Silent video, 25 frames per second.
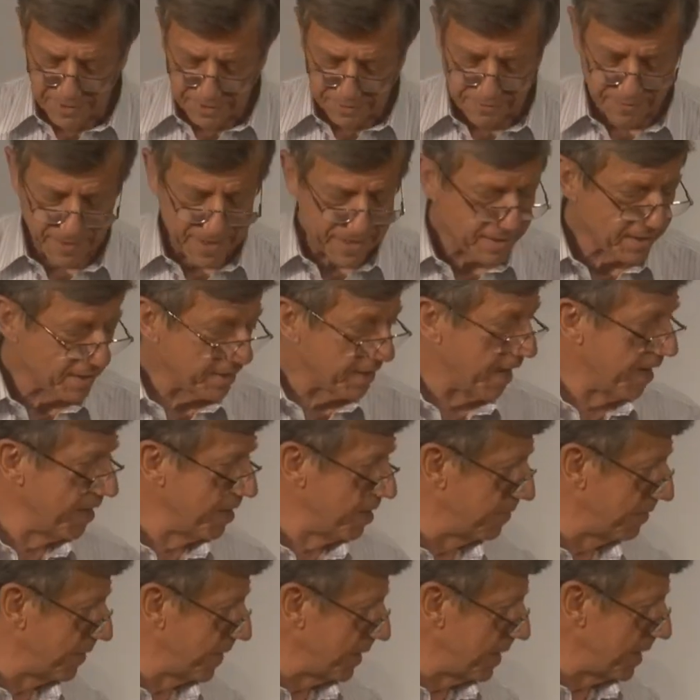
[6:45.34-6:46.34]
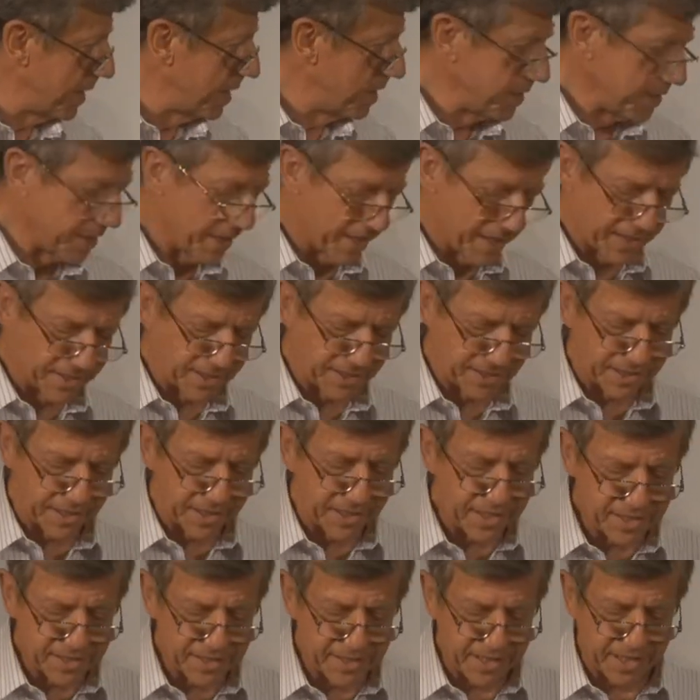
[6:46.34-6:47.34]
What kind of an interest
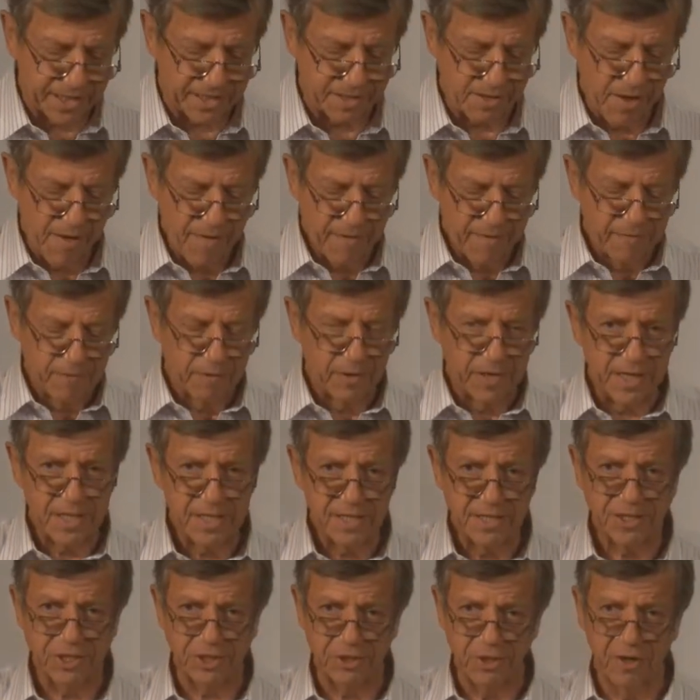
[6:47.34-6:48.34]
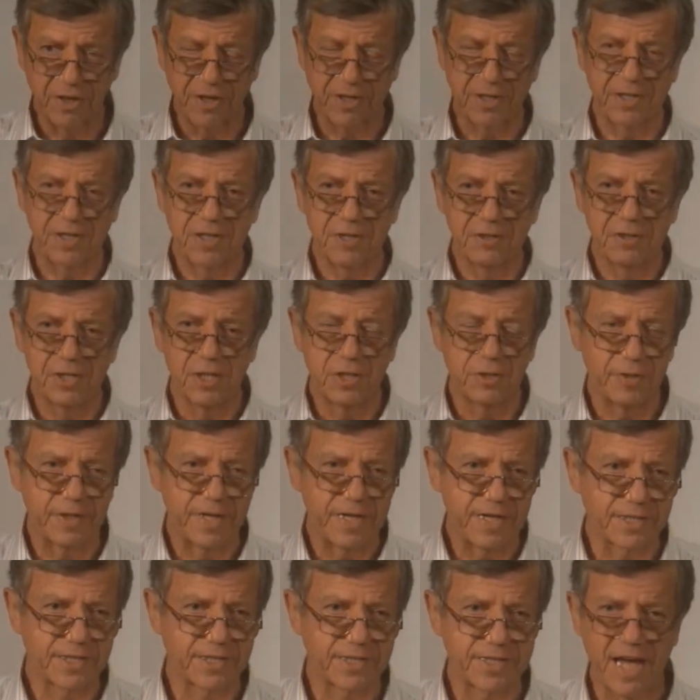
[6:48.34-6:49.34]
is it? In soccer, you know
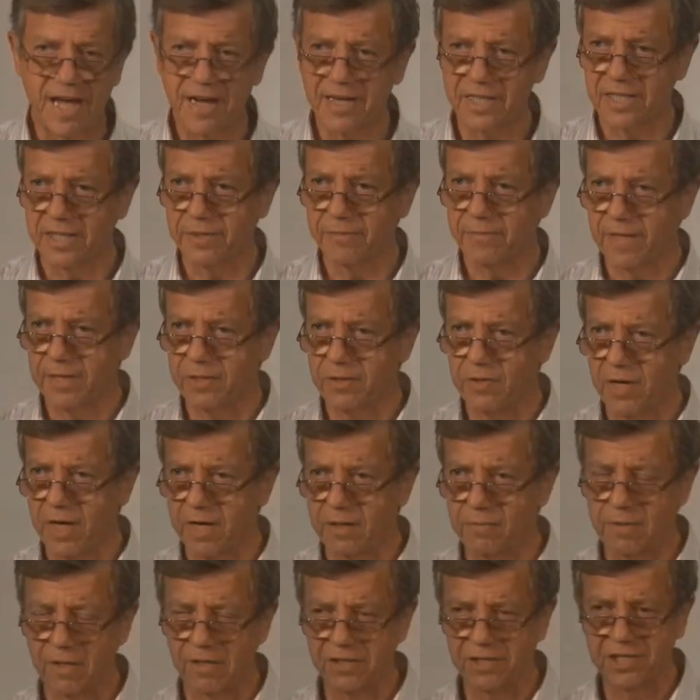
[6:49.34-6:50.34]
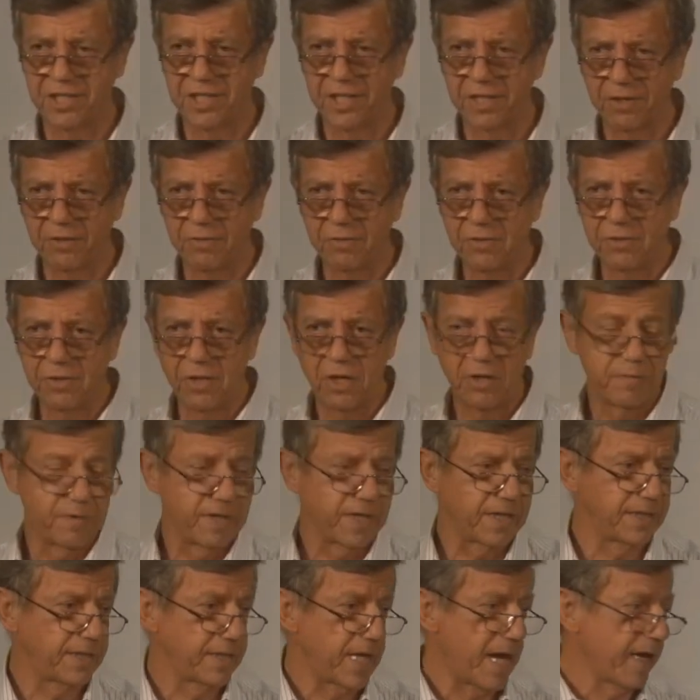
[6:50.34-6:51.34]
exactly what you are watching. You know
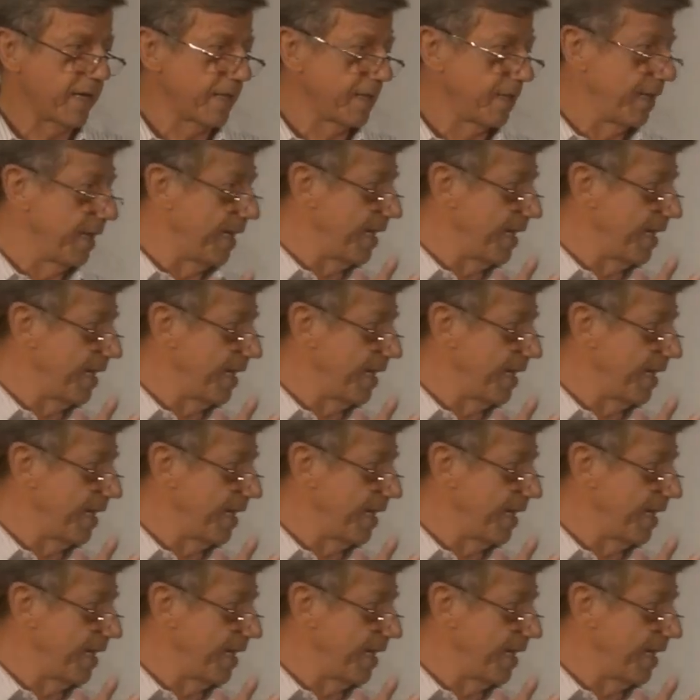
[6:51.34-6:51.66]
exactly,